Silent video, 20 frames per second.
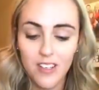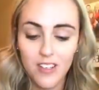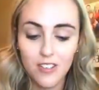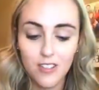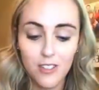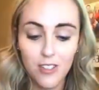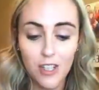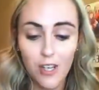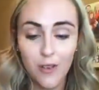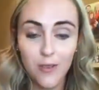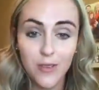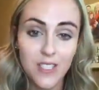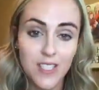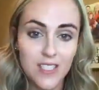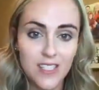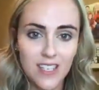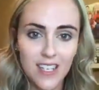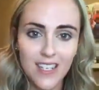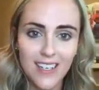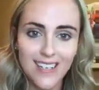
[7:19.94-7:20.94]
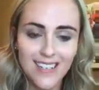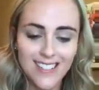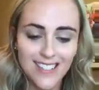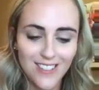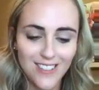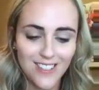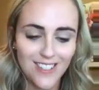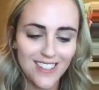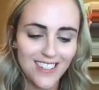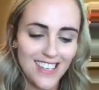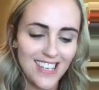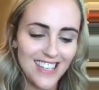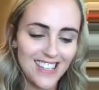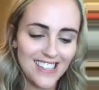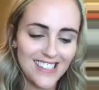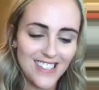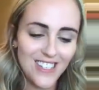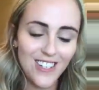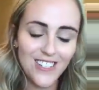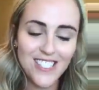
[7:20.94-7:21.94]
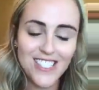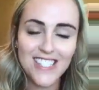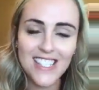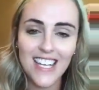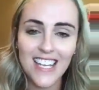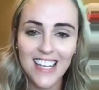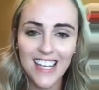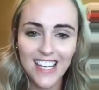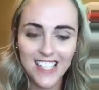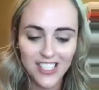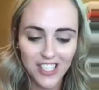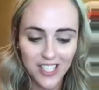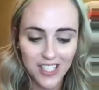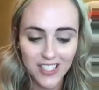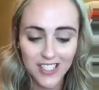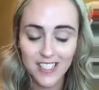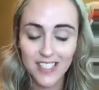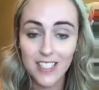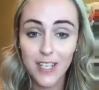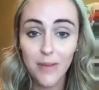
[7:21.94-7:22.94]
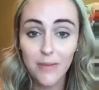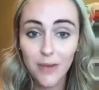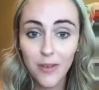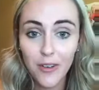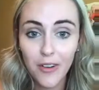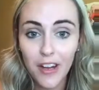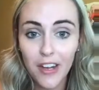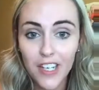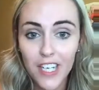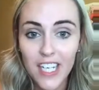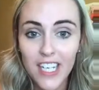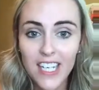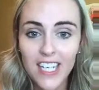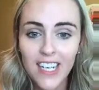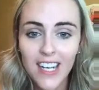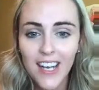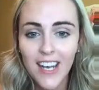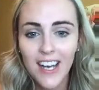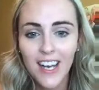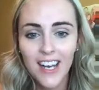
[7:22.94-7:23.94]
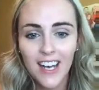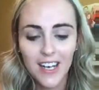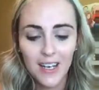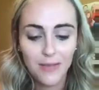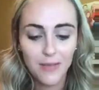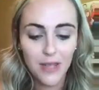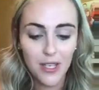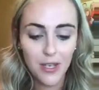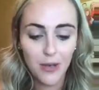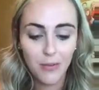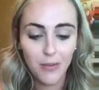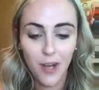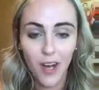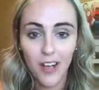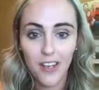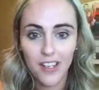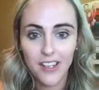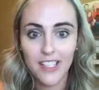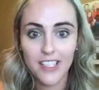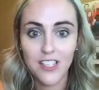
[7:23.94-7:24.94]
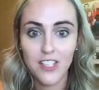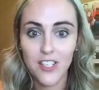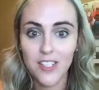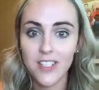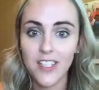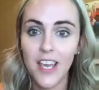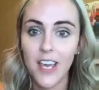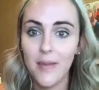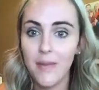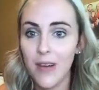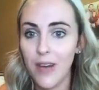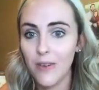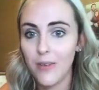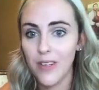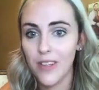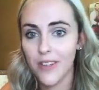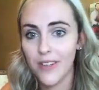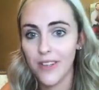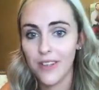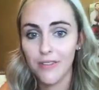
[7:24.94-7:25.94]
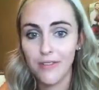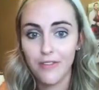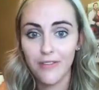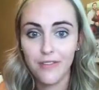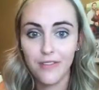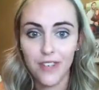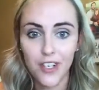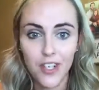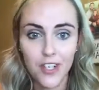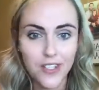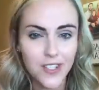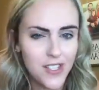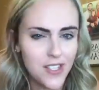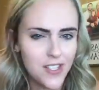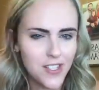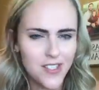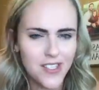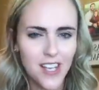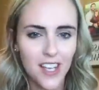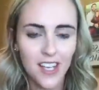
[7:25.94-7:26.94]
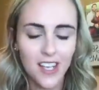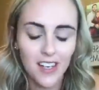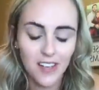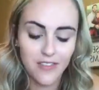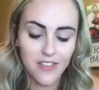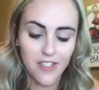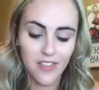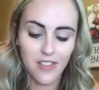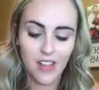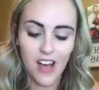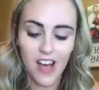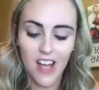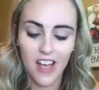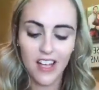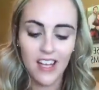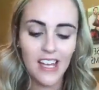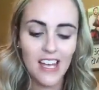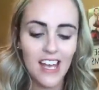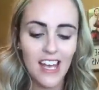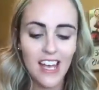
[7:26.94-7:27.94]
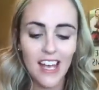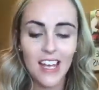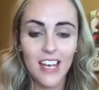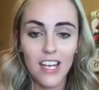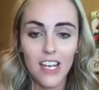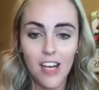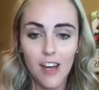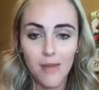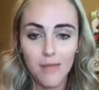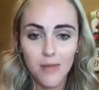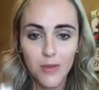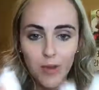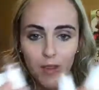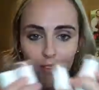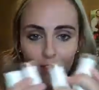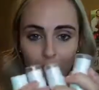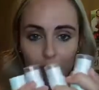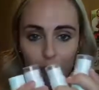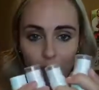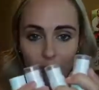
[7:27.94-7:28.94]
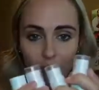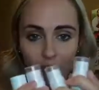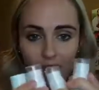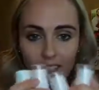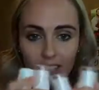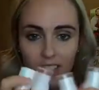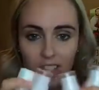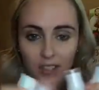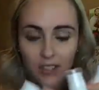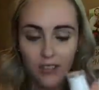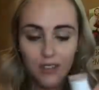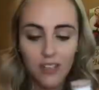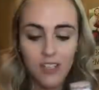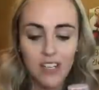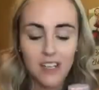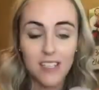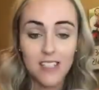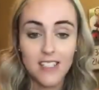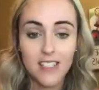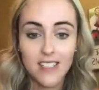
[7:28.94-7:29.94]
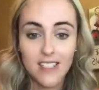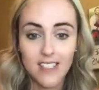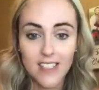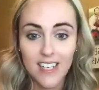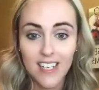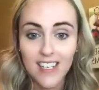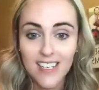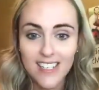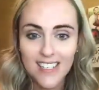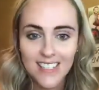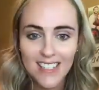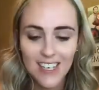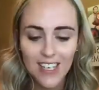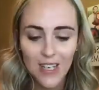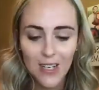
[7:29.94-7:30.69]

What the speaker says: glow sticks, or it's called Staycation. It's a temporary little product they just came out with on the 1st or 2nd of July, and it comes with 4 little sticks,